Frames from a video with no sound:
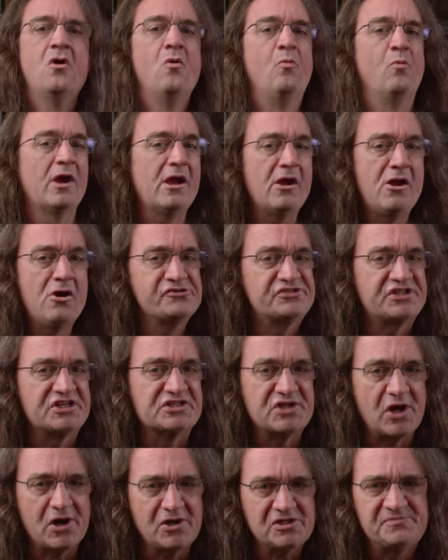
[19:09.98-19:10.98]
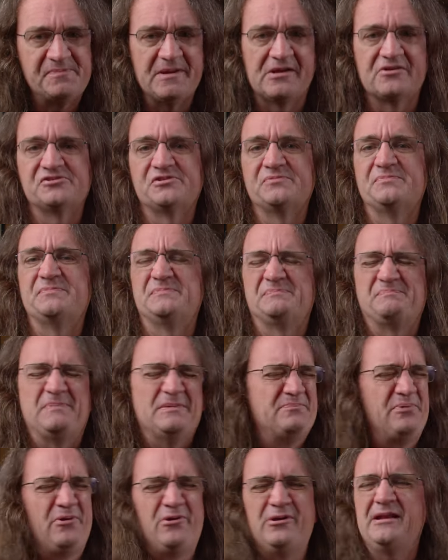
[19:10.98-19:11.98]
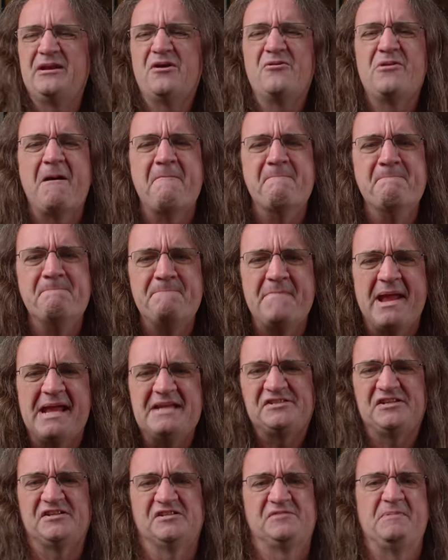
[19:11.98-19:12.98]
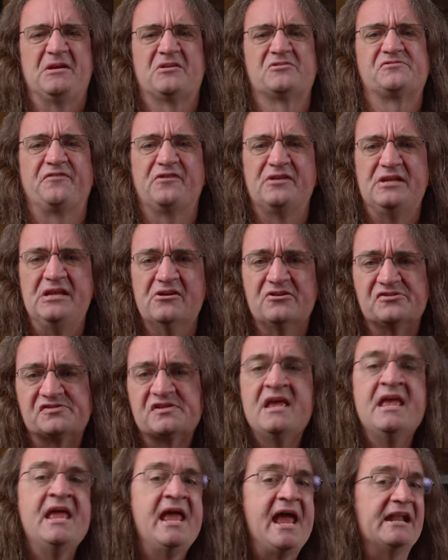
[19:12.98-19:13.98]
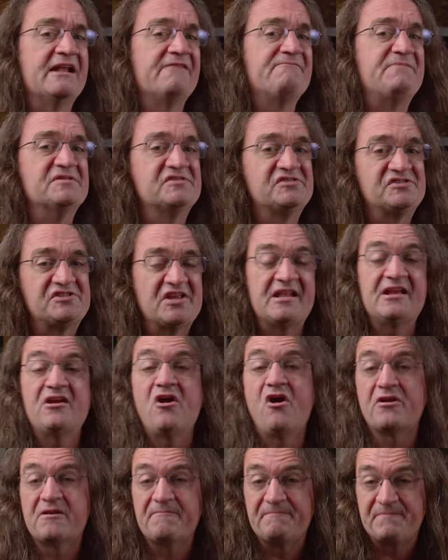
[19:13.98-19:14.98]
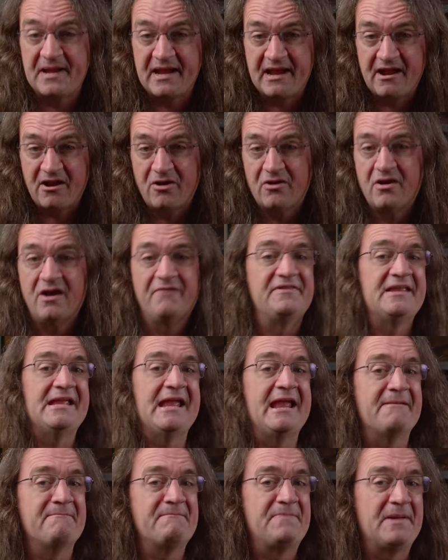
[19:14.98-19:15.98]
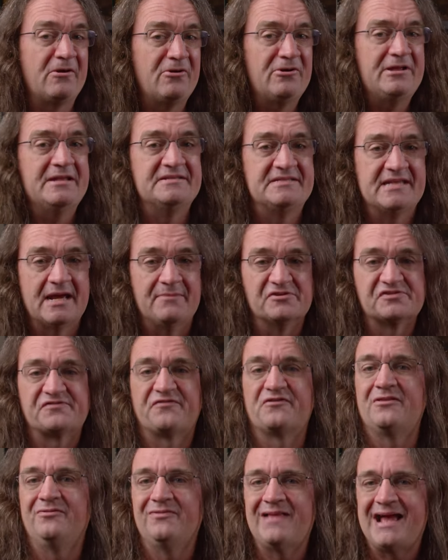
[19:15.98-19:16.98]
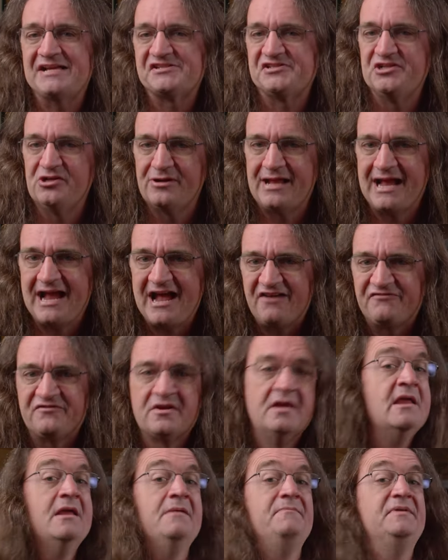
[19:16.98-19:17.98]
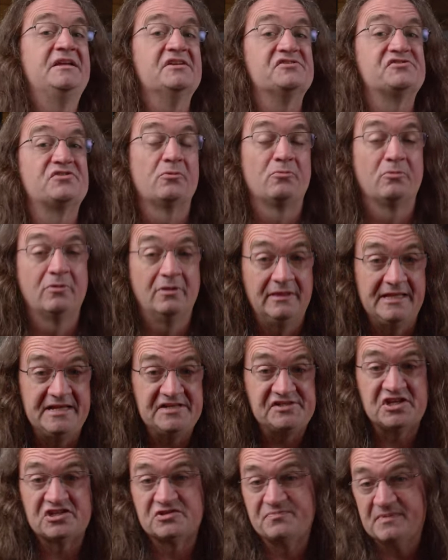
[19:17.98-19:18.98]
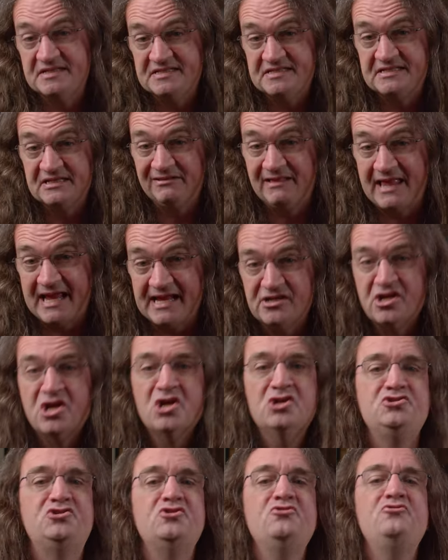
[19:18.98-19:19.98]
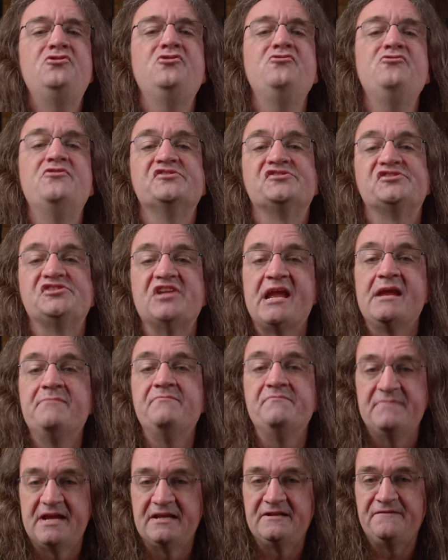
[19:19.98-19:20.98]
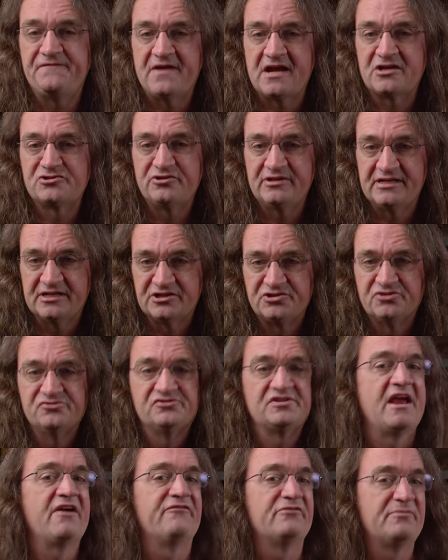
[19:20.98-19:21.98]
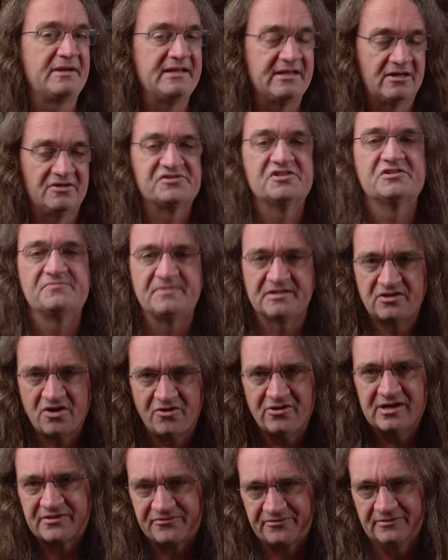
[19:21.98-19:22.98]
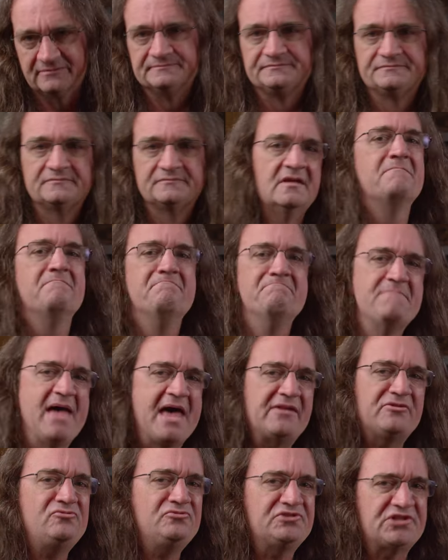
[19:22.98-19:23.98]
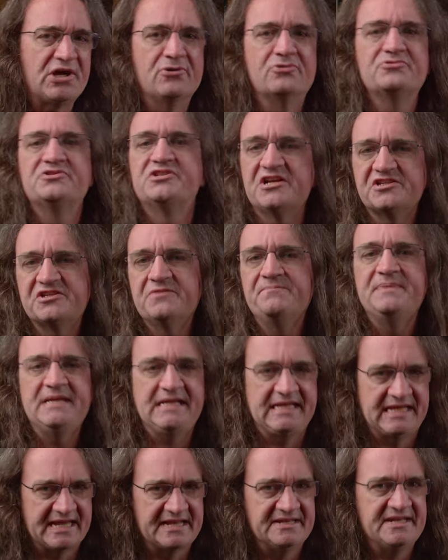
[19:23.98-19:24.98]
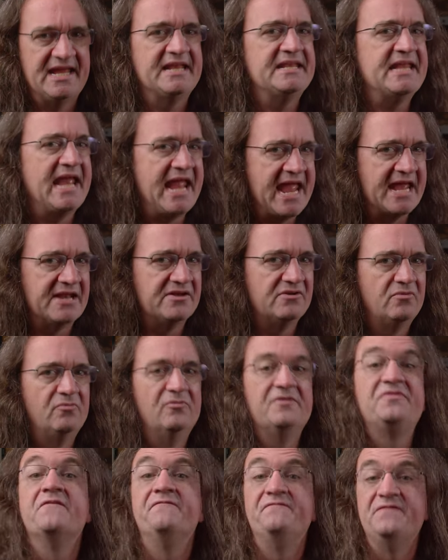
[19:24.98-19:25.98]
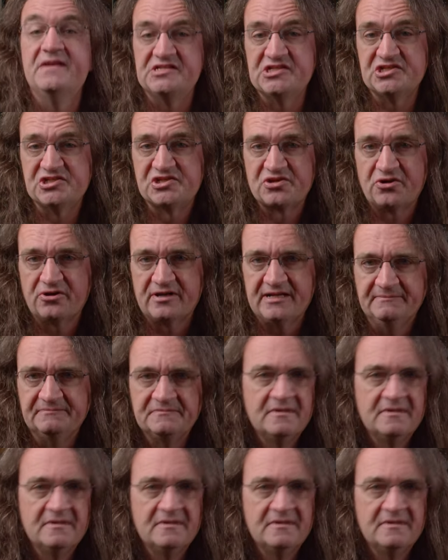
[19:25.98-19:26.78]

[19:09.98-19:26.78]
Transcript: Warehouse Guitar Speakers have been putting out amazing speakers for years, and I've been sitting on a pair of the Ampyrian demos for the last year and a half because the release has been delayed due to the same manufacturing issues everybody else has been going through. Metal tone doesn't begin and end with the Vintage 30.